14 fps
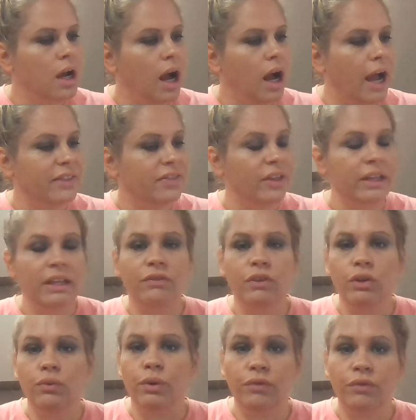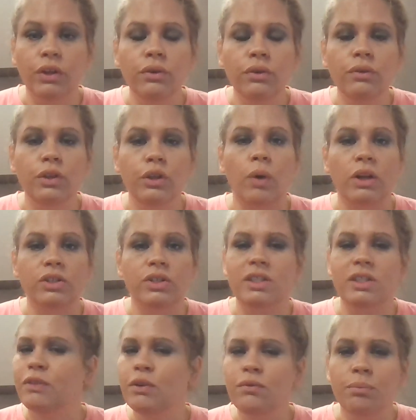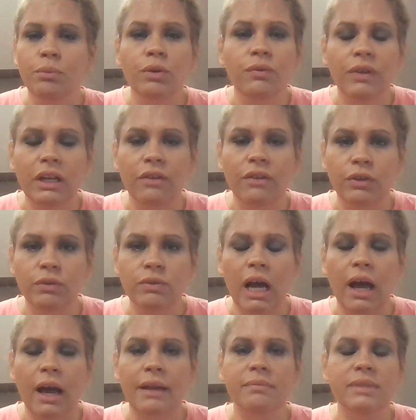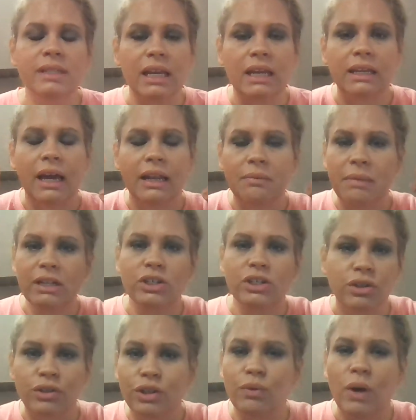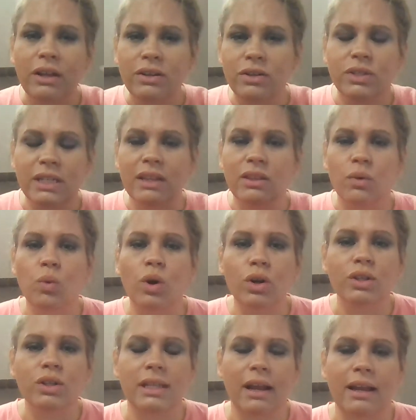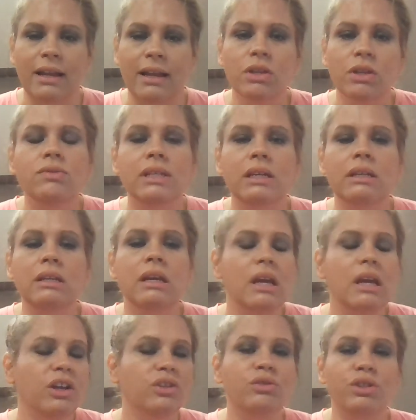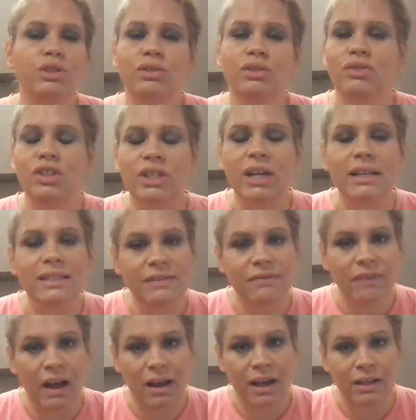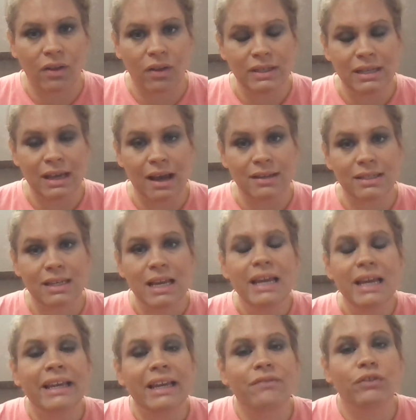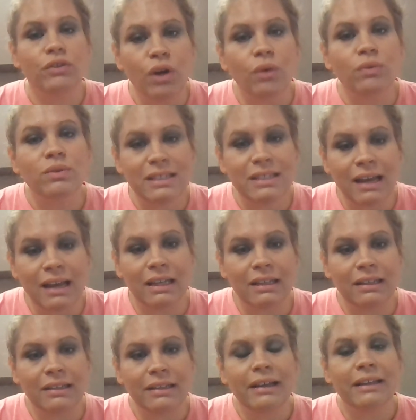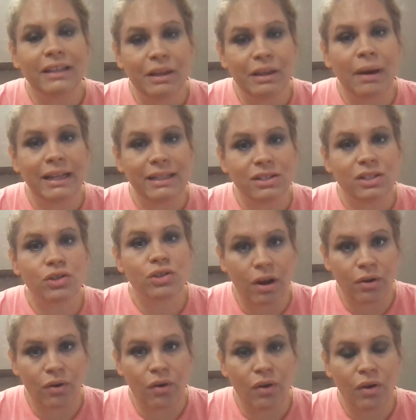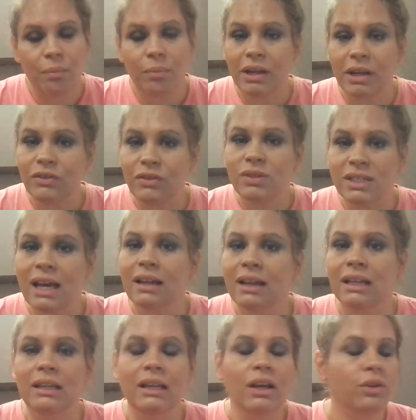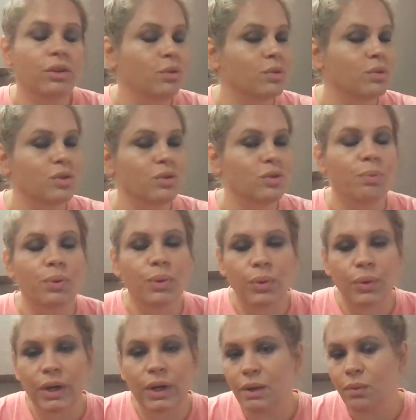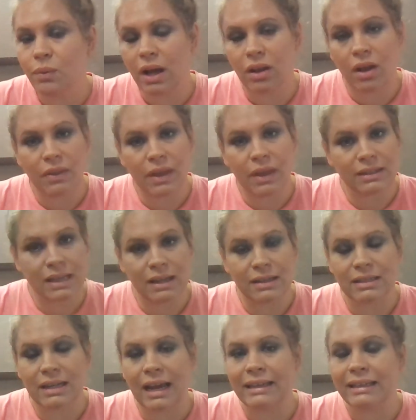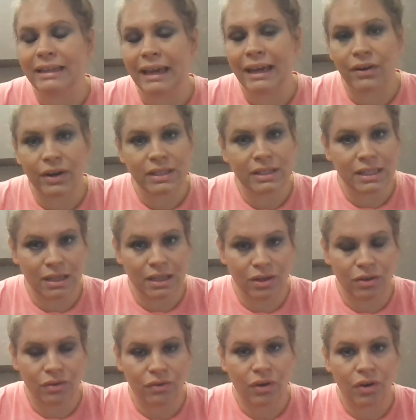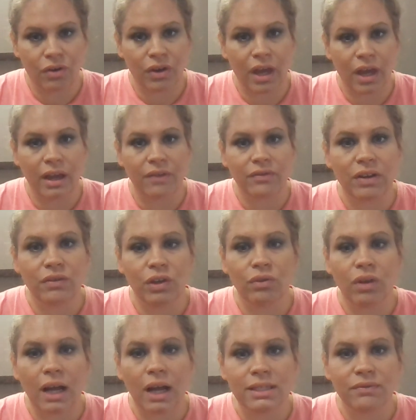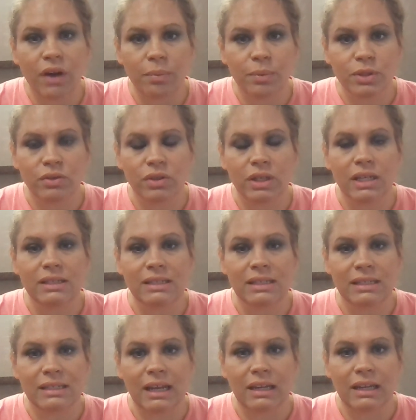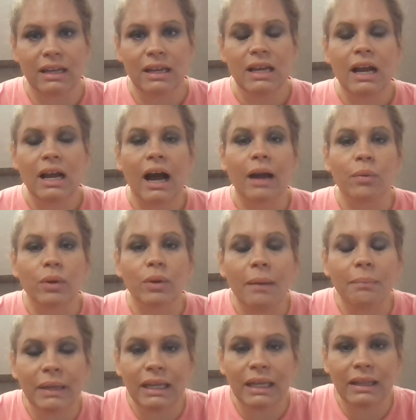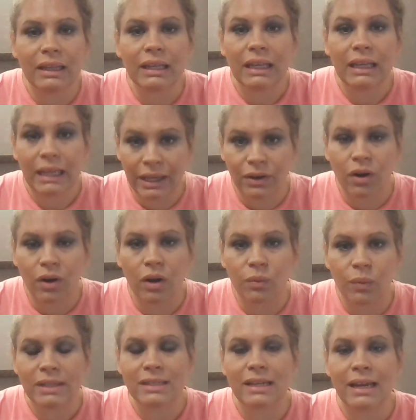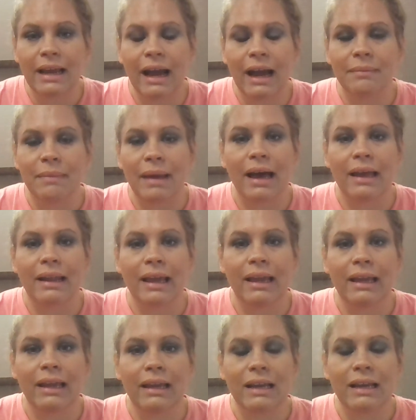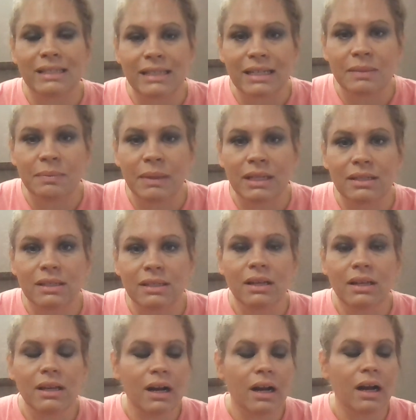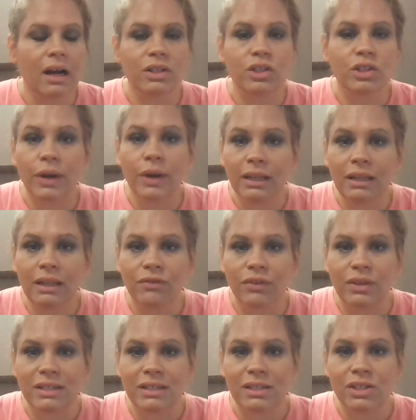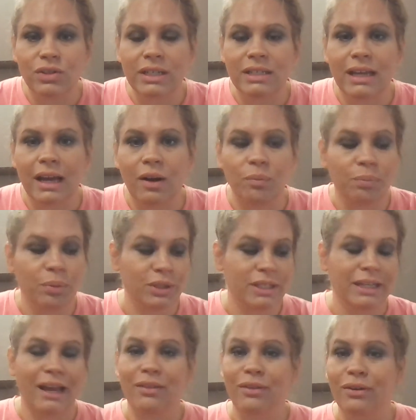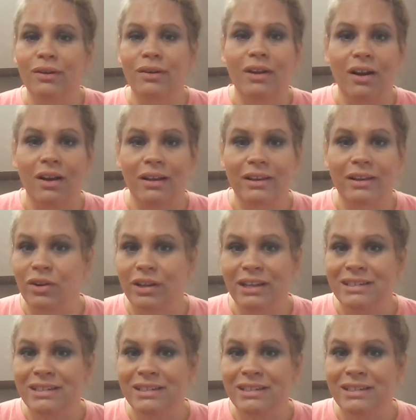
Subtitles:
I think if you review, you watch this movie a few times and kind of make sure you understand the words that I am using, you should do just fine on the test. If you don't study, you might struggle. But if you study, you will do pretty well on that test. I guarantee you. Okay? I've you lots of opportunities to study. I will not be here on Wednesday. I'm at a assessment training for the district to help put together our